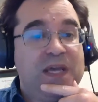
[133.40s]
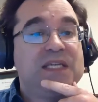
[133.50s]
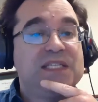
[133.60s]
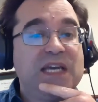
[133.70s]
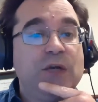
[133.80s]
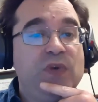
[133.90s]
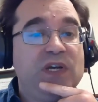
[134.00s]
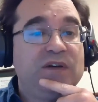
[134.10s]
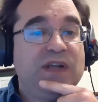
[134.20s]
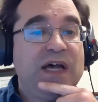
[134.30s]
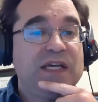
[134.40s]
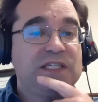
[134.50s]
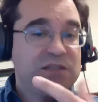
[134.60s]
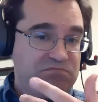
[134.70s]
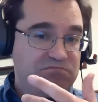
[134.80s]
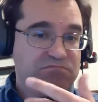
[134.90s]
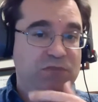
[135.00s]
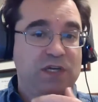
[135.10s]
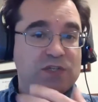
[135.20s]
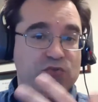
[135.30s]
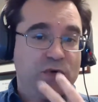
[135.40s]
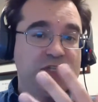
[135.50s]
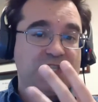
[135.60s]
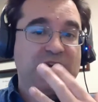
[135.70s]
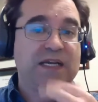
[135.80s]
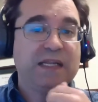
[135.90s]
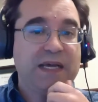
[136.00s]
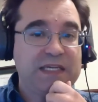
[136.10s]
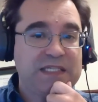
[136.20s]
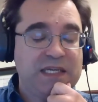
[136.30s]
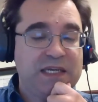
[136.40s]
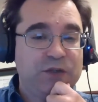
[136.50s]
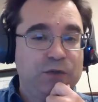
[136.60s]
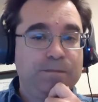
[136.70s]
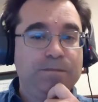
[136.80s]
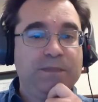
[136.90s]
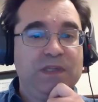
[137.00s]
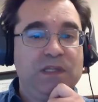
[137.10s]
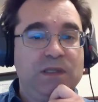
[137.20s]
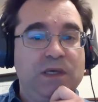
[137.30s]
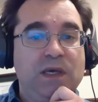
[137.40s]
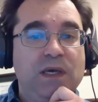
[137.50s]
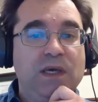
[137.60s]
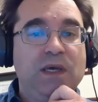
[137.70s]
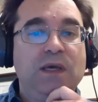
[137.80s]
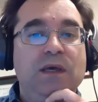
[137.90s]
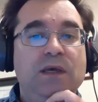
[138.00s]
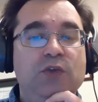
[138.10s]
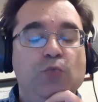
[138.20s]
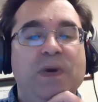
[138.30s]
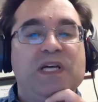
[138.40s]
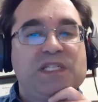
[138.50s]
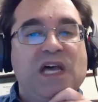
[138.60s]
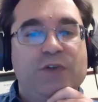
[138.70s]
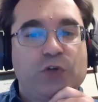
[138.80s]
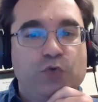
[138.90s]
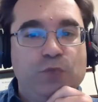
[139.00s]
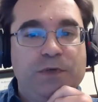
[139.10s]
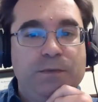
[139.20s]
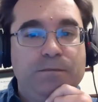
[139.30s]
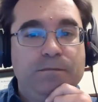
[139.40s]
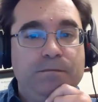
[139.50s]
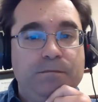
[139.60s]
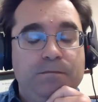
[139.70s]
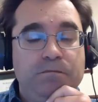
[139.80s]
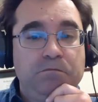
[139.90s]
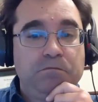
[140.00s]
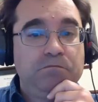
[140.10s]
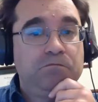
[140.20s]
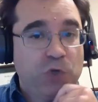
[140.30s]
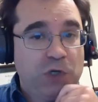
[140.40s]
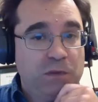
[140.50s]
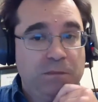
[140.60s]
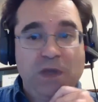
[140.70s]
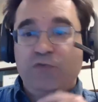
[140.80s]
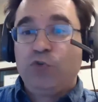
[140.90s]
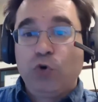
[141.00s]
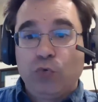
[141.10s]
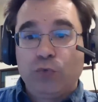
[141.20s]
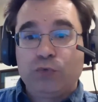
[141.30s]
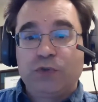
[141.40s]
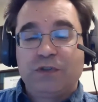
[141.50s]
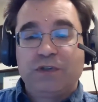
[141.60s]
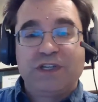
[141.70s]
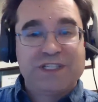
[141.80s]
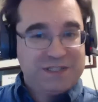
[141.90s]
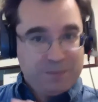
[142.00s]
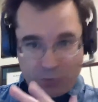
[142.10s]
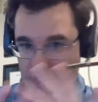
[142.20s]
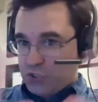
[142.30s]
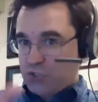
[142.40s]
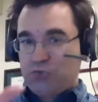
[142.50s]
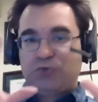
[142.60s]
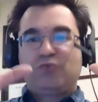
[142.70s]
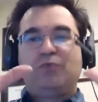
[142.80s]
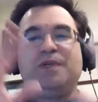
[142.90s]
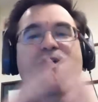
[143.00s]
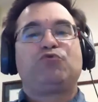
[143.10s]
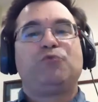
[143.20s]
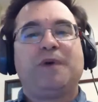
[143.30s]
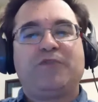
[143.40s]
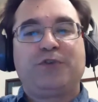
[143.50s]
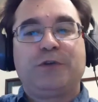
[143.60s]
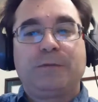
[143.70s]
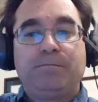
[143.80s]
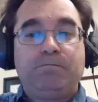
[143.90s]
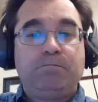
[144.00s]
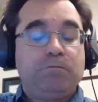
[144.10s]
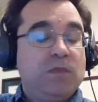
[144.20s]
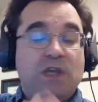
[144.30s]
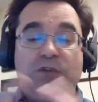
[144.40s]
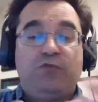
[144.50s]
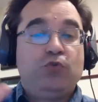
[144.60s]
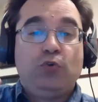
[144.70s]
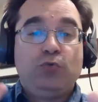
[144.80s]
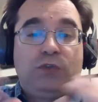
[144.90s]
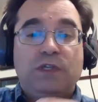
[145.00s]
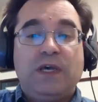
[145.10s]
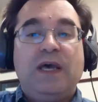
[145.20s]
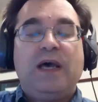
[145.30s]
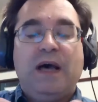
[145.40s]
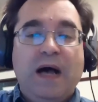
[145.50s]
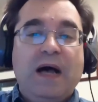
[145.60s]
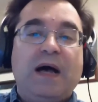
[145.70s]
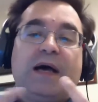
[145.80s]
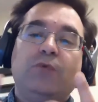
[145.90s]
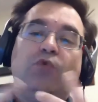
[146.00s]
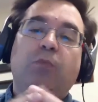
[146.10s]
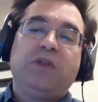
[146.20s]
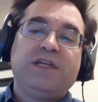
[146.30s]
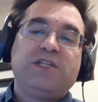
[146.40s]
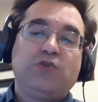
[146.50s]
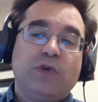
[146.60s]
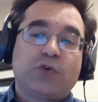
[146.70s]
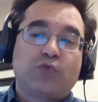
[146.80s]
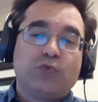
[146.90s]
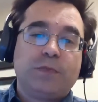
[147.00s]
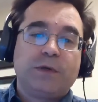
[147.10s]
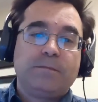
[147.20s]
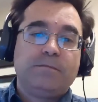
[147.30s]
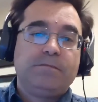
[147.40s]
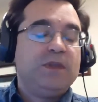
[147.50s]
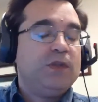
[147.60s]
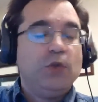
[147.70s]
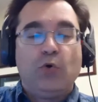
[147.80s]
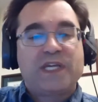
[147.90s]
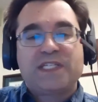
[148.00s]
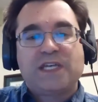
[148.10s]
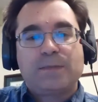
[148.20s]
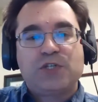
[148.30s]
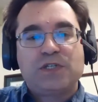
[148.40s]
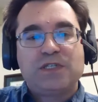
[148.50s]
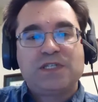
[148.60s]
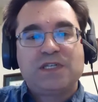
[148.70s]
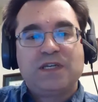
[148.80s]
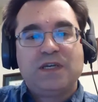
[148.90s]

Second week of class, okay, so our second class together. You must have a group, okay? If you don't, because the project course will be a group effort, if you don't, I will place you in a group, no exceptions.